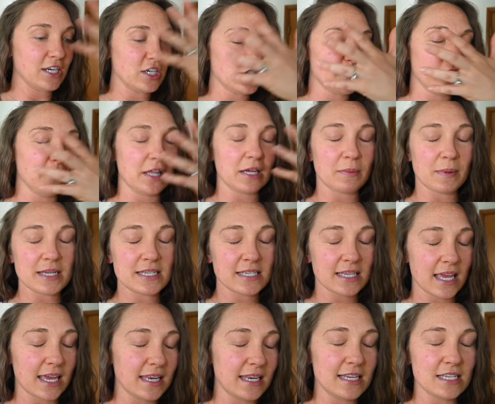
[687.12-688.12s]
just feel like my
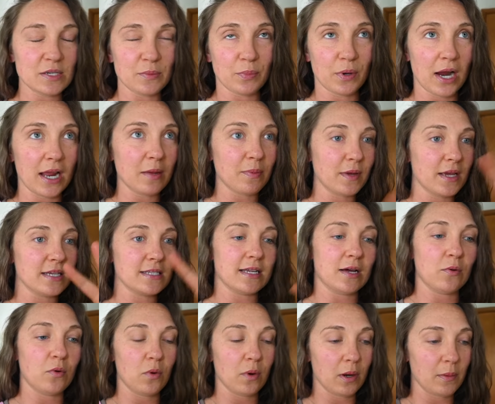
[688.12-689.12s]
skin needs a break because I
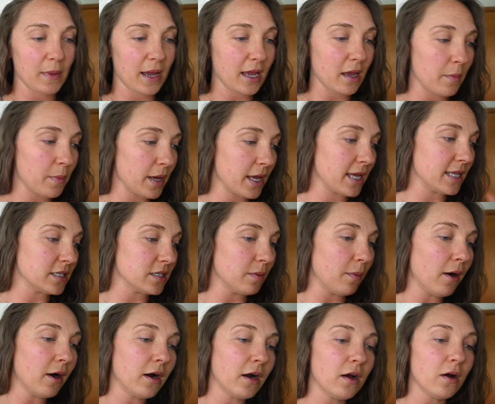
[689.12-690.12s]
will wear makeup again
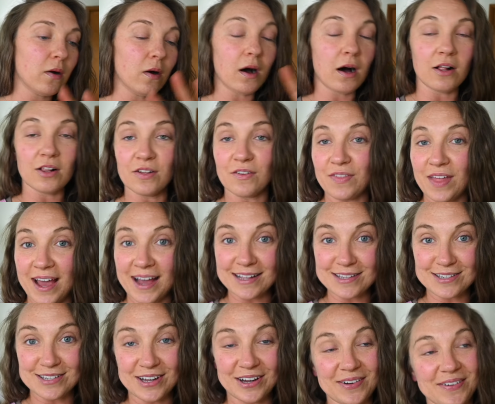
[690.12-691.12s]
tomorrow, all of that.
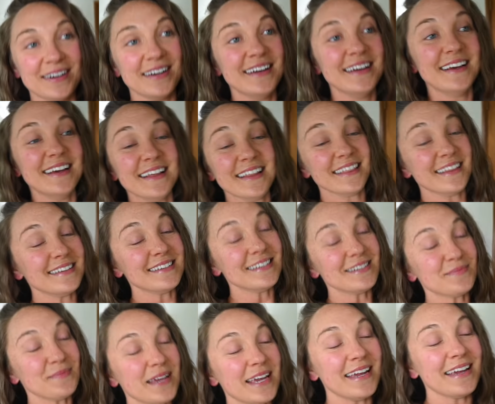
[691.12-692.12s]
So this
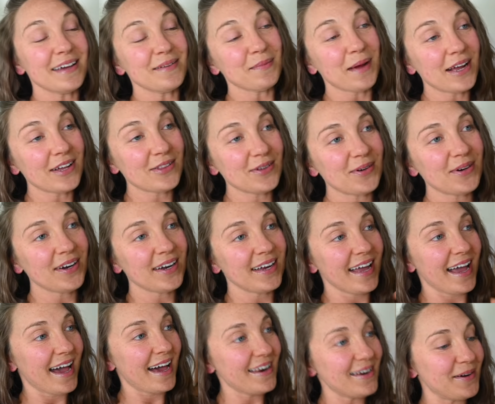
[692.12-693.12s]
is me in my glory
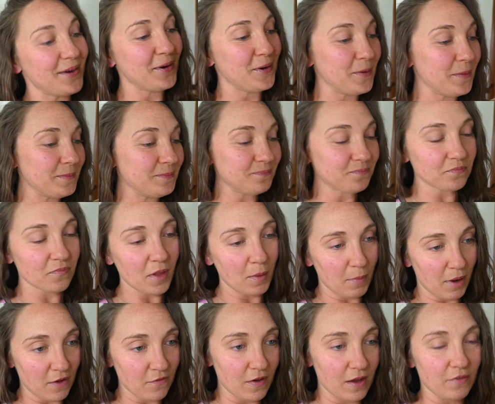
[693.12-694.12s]
at home,
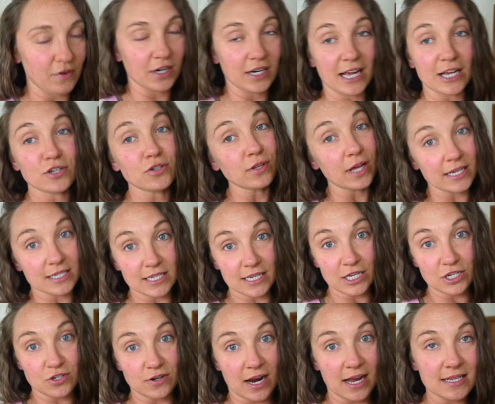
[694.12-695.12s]
my favorite. I do like to
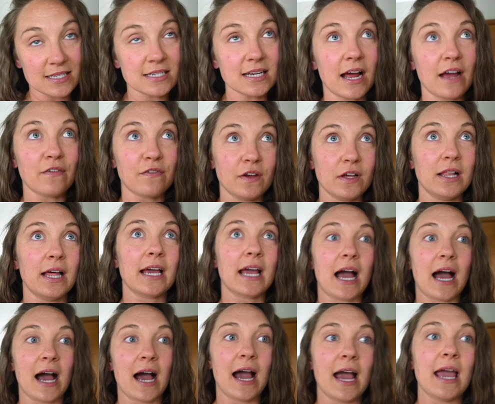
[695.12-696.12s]
get dressed. I feel like
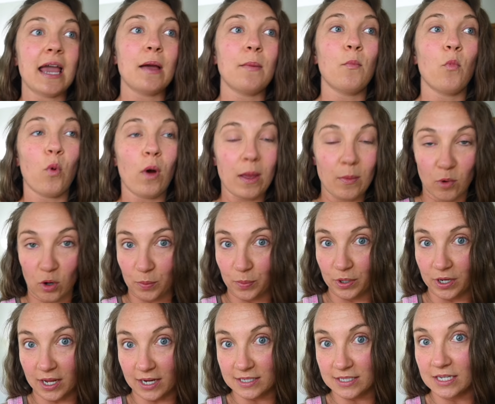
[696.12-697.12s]
I am way more
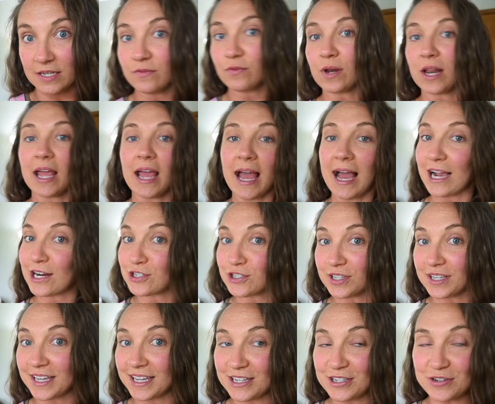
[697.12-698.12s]
productive when I
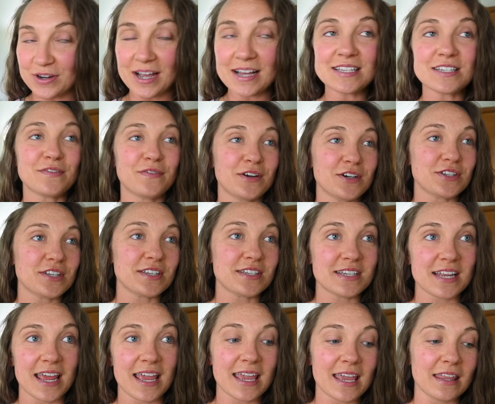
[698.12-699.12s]
actually get dressed versus
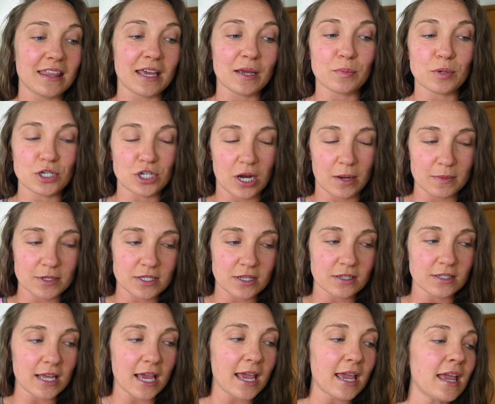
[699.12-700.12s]
staying in like pajamas all
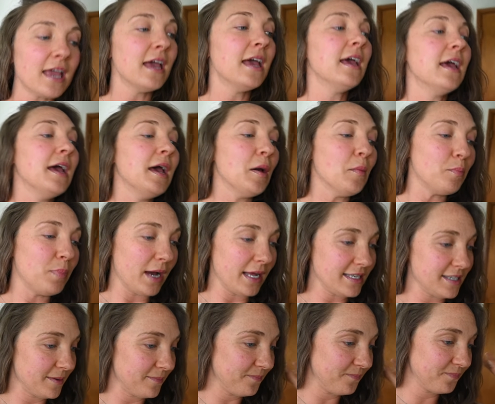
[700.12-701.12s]
day,
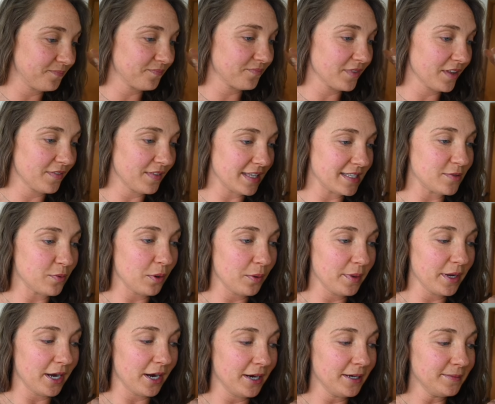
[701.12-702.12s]
but that's where
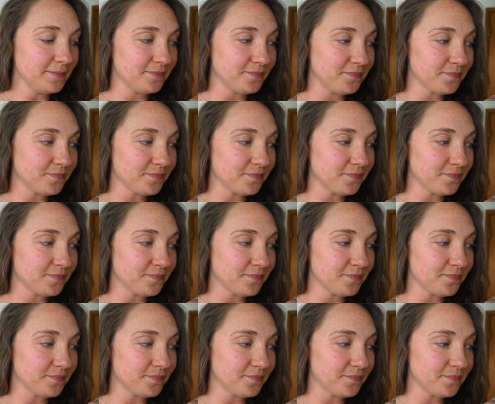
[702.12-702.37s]
we are